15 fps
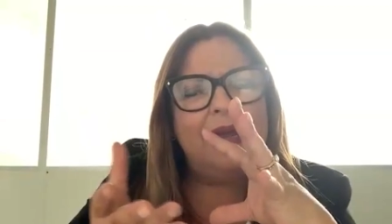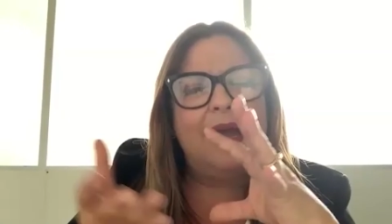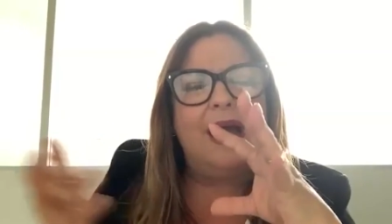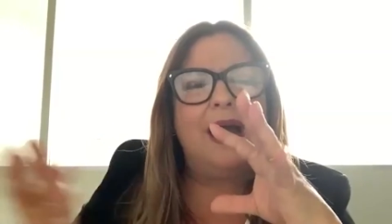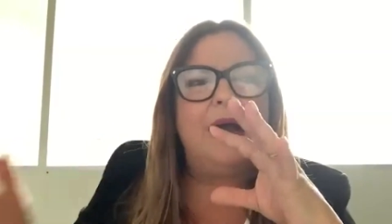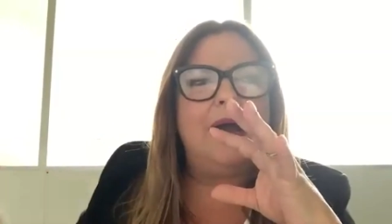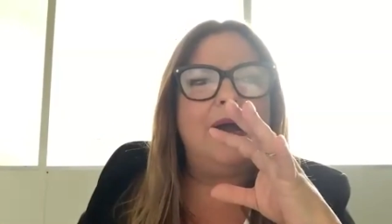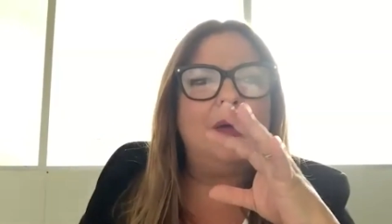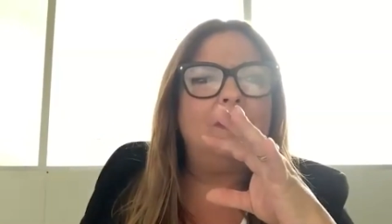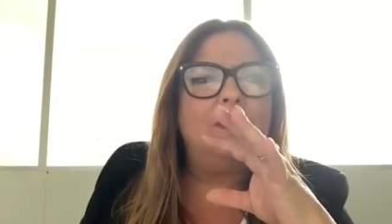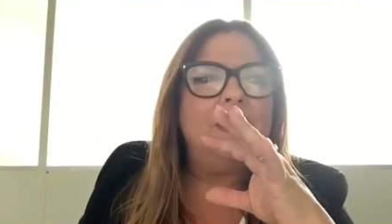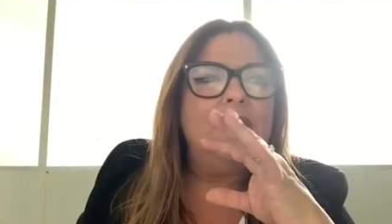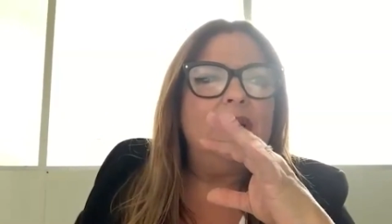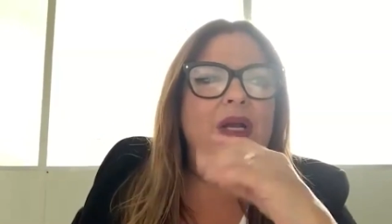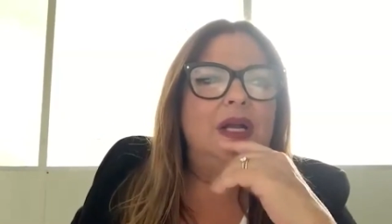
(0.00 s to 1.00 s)
Um,
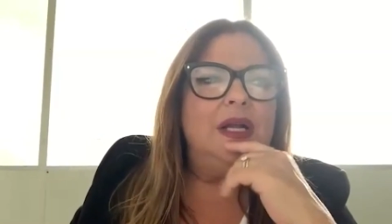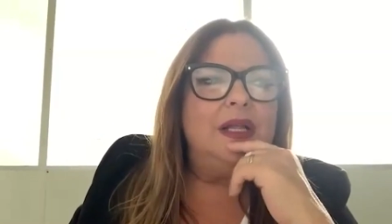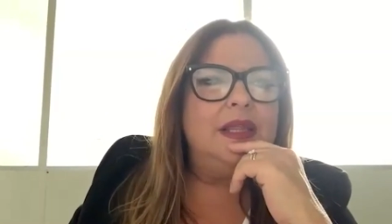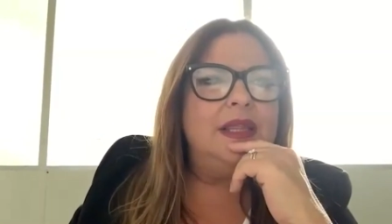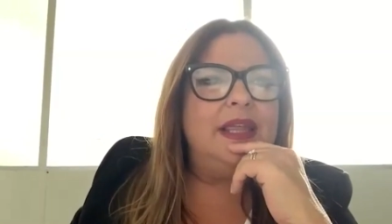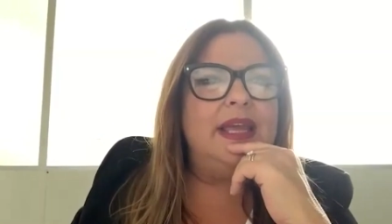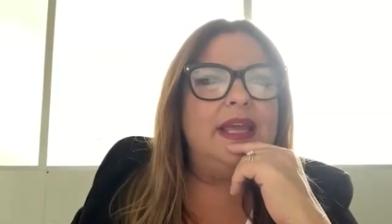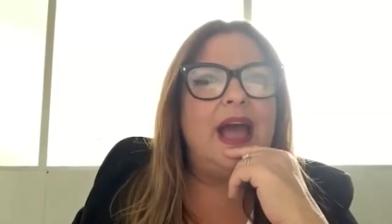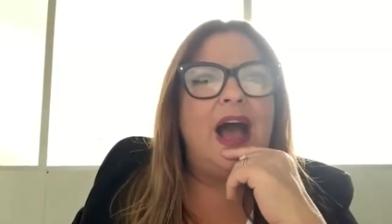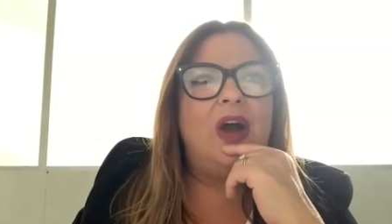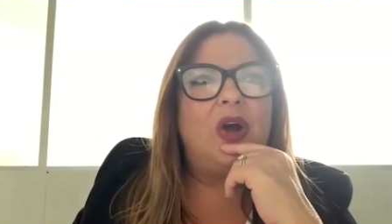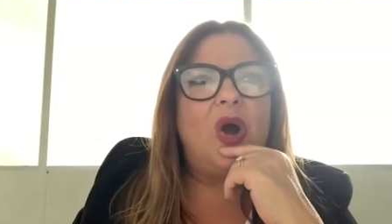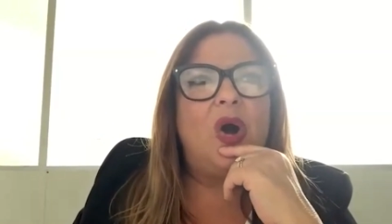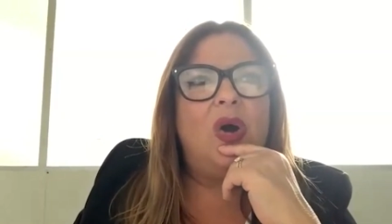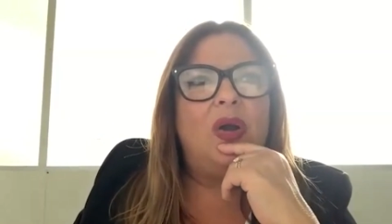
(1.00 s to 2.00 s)
the
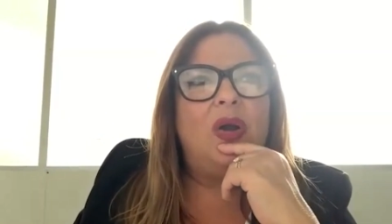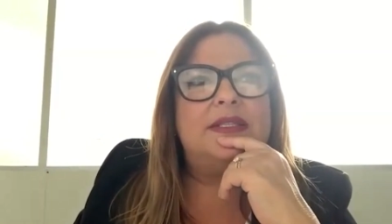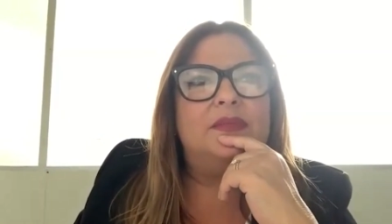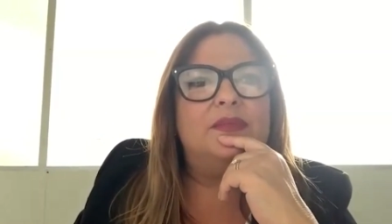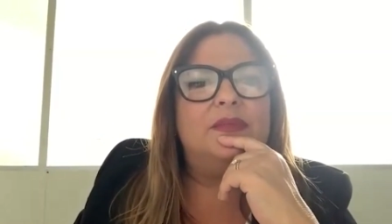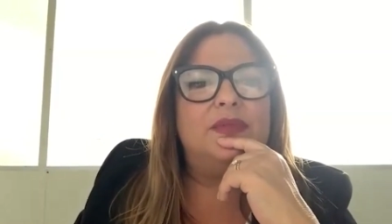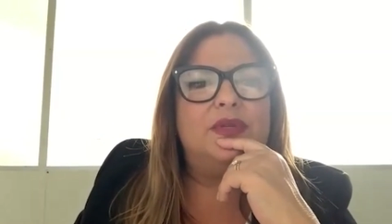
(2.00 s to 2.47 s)
alcoholism